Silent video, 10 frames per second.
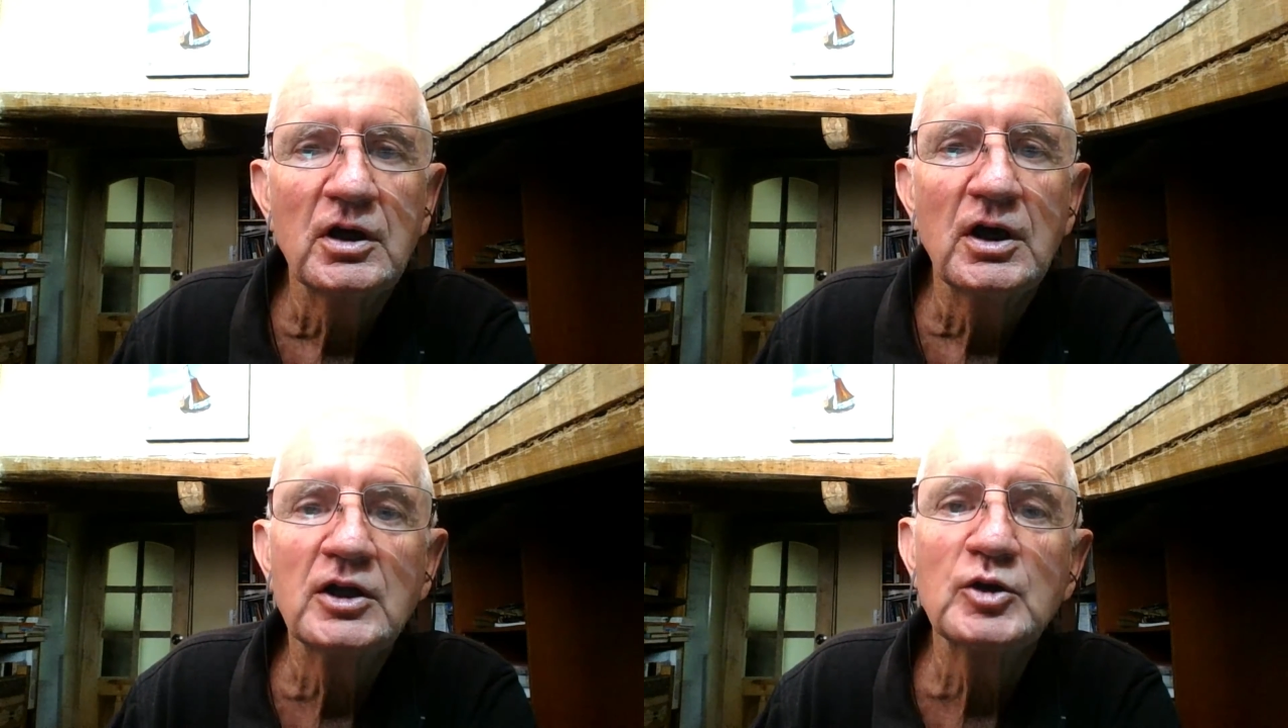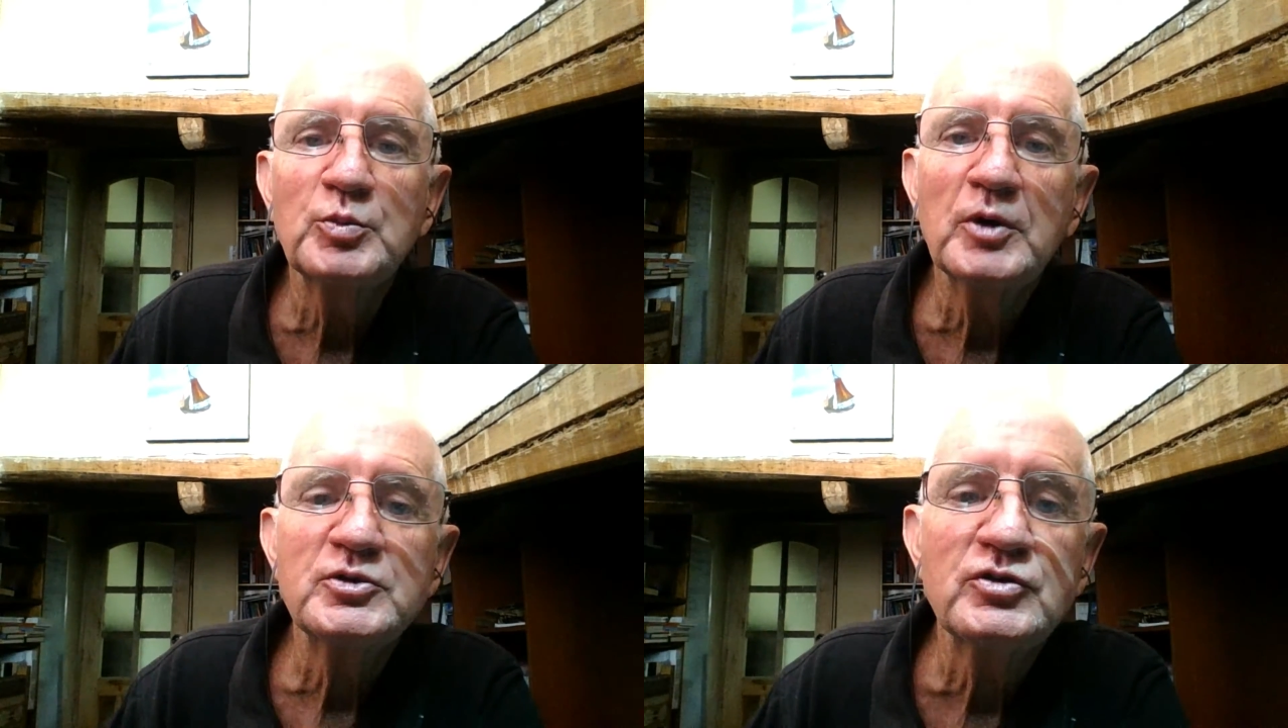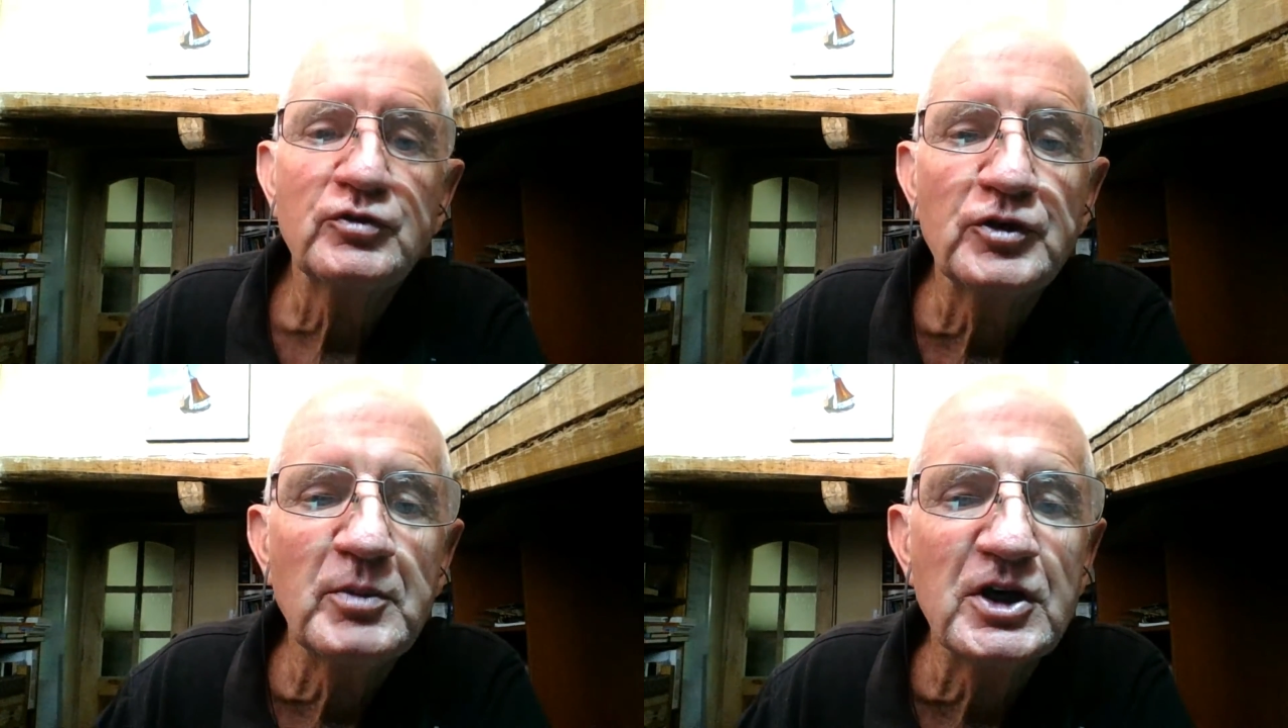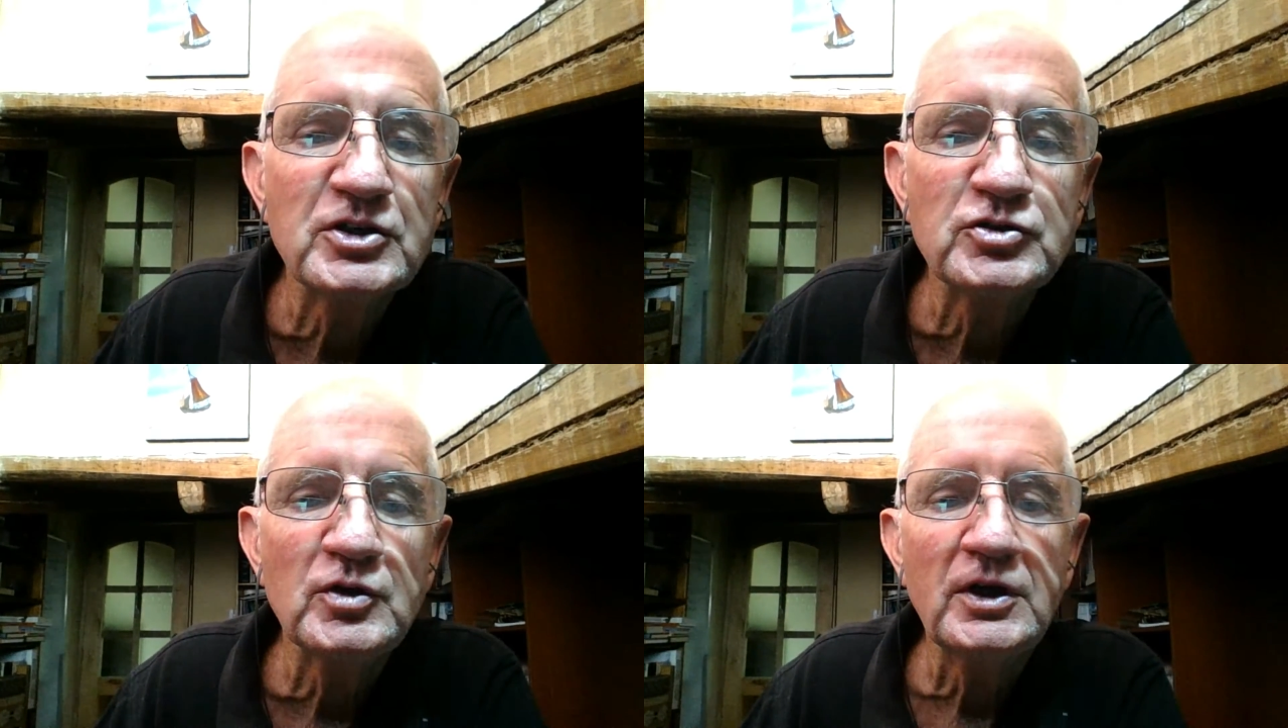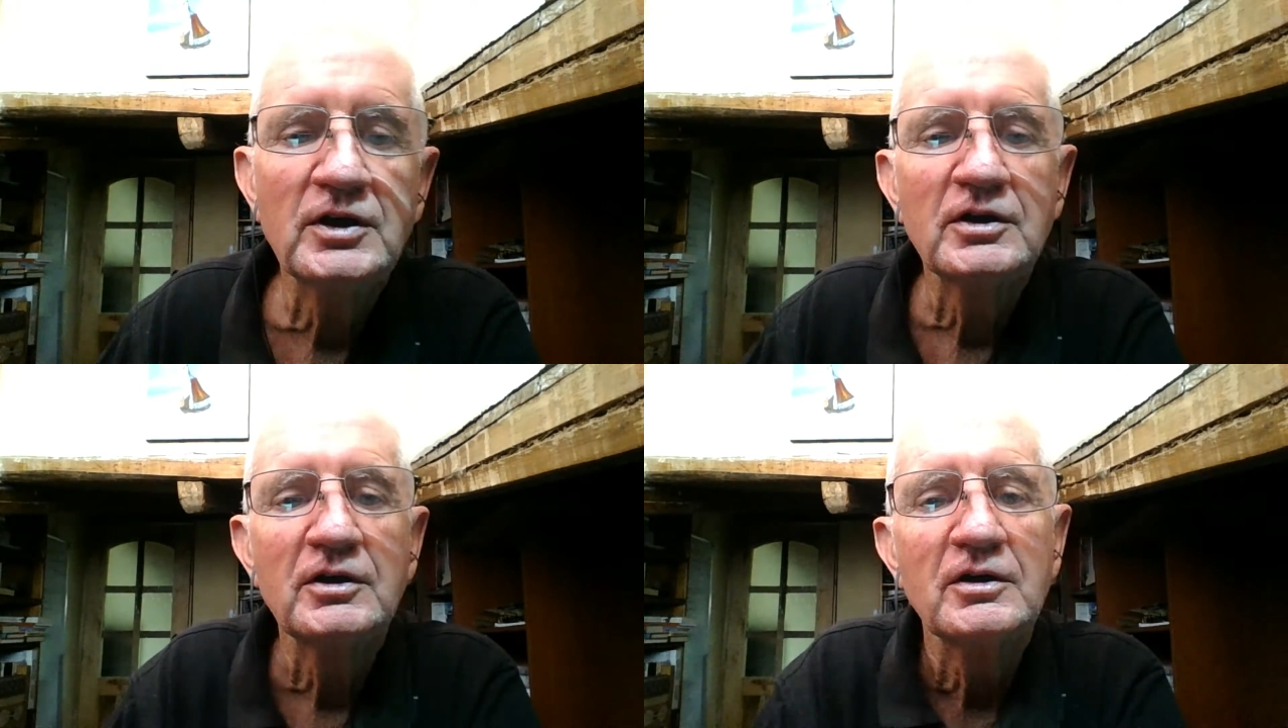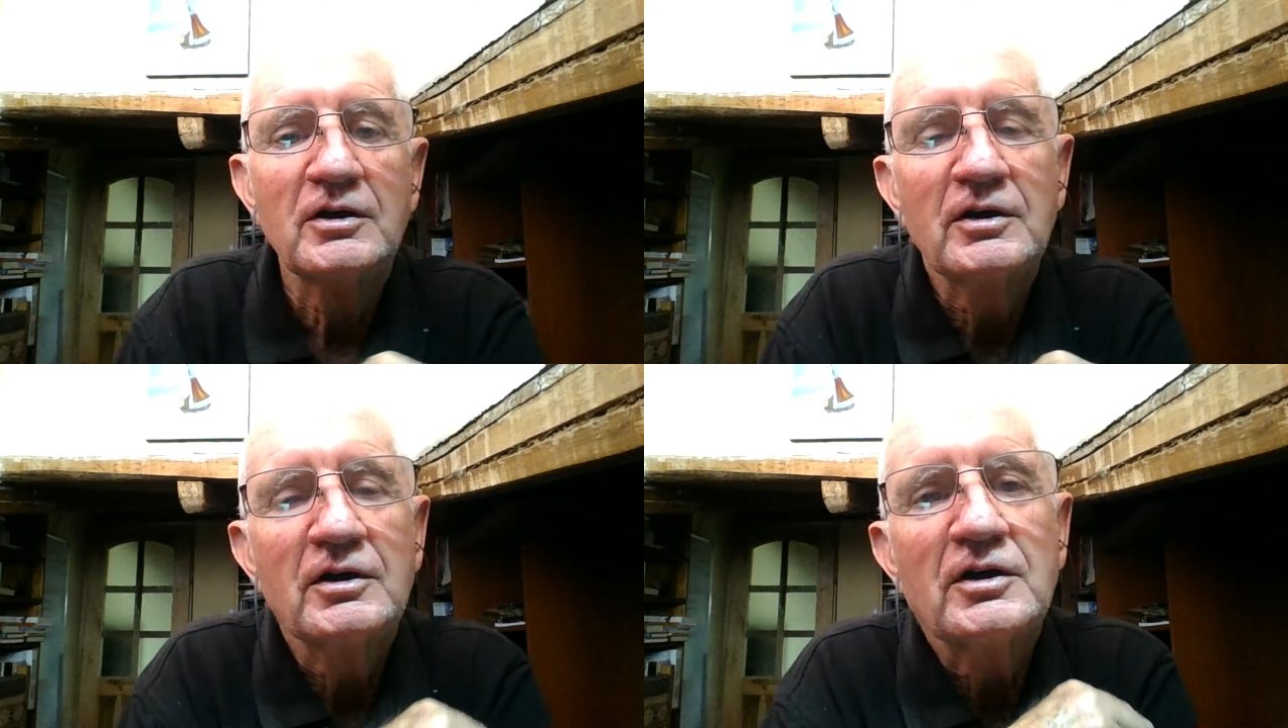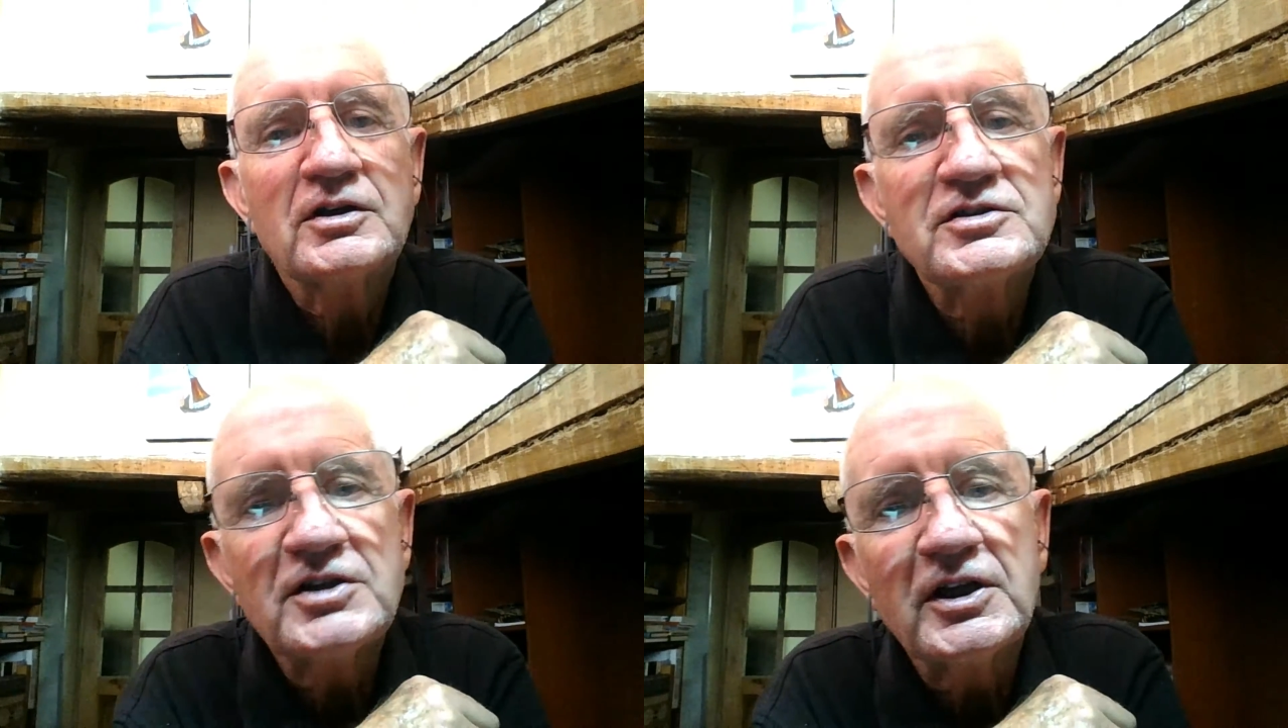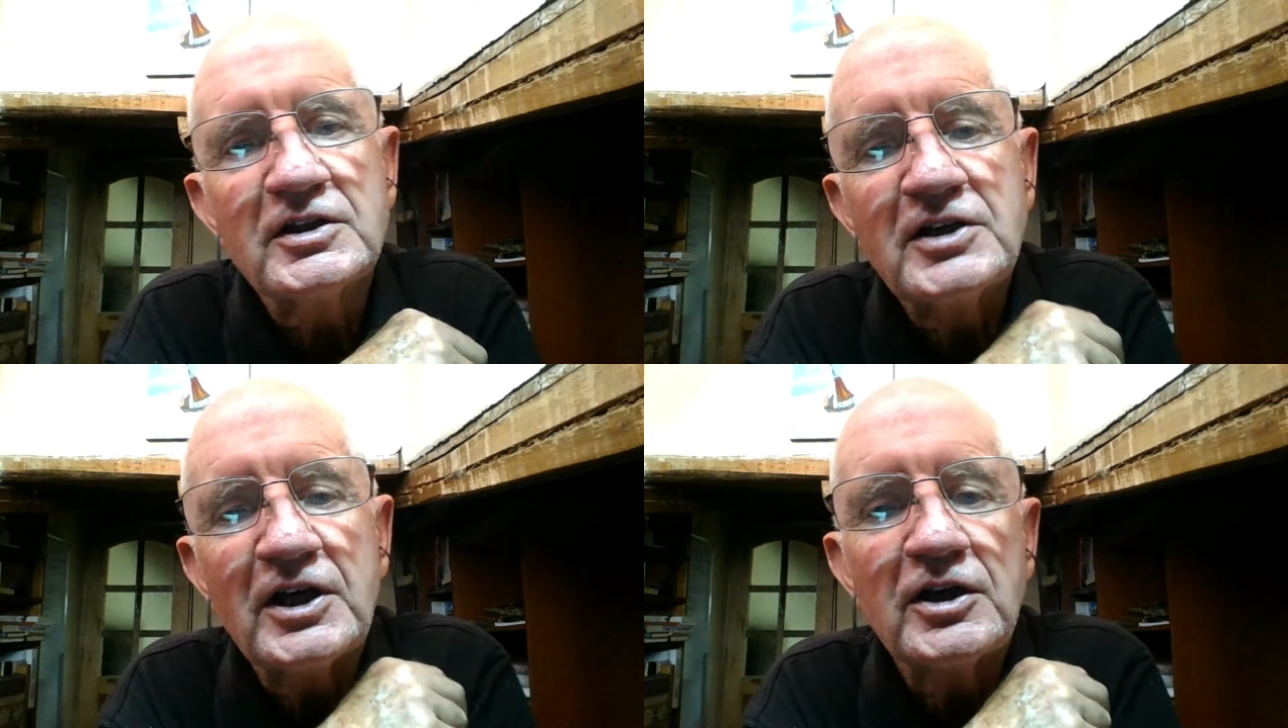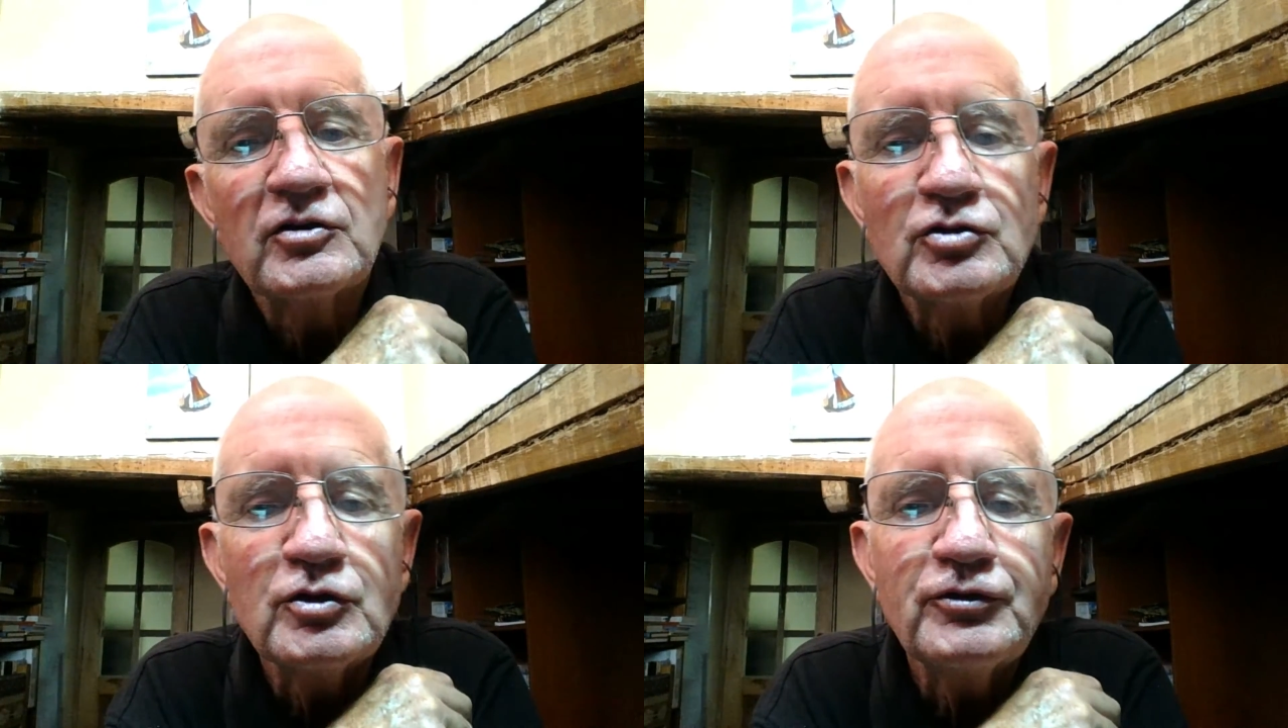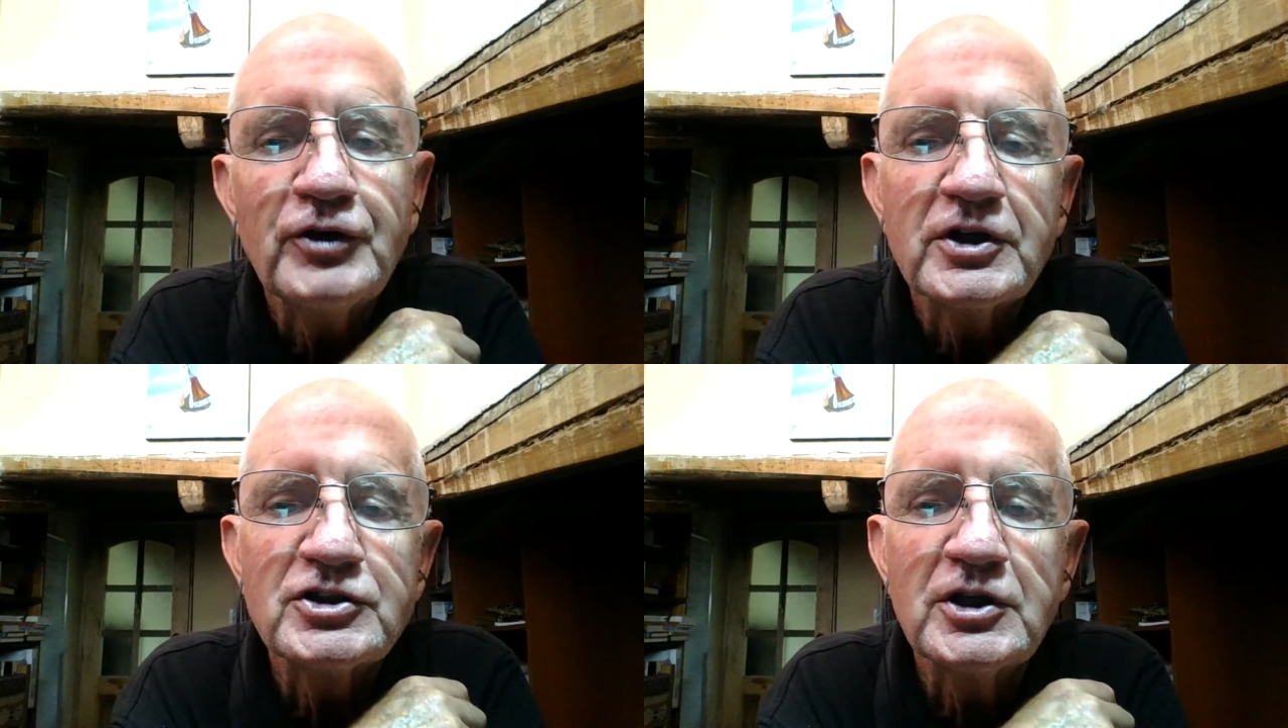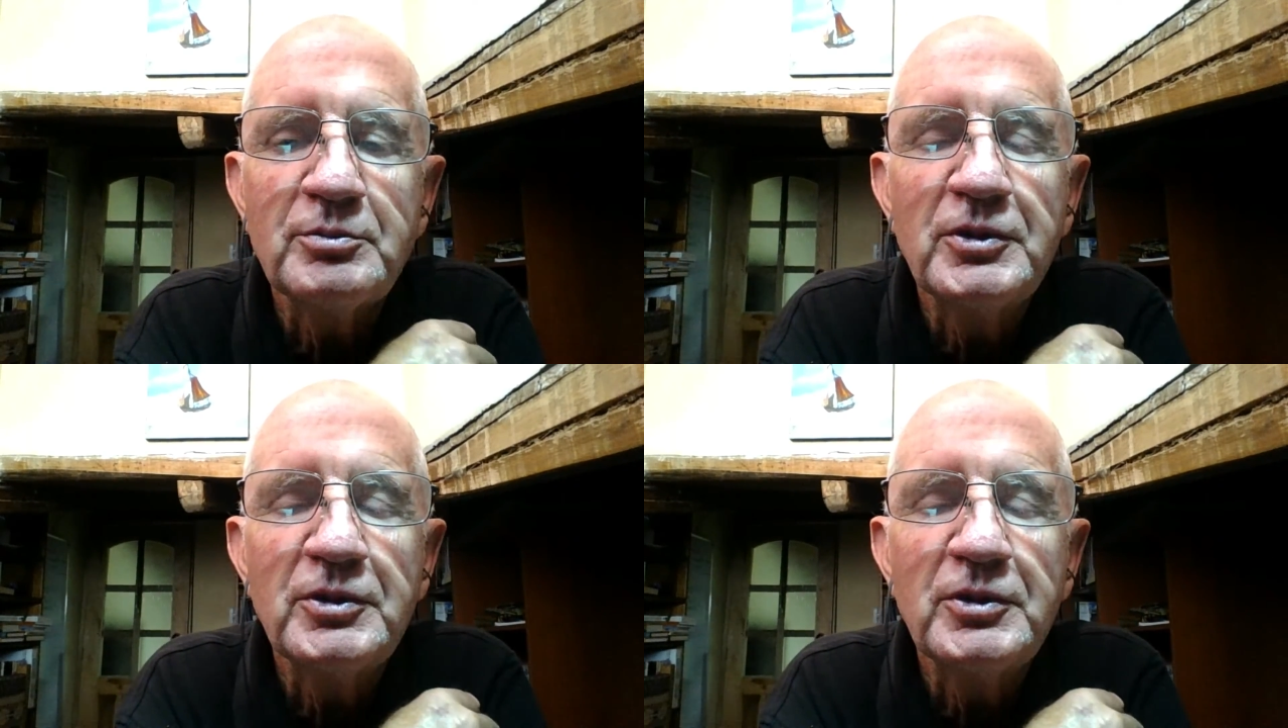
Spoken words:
And the purpose of Freemasonry? Conciliating true friendship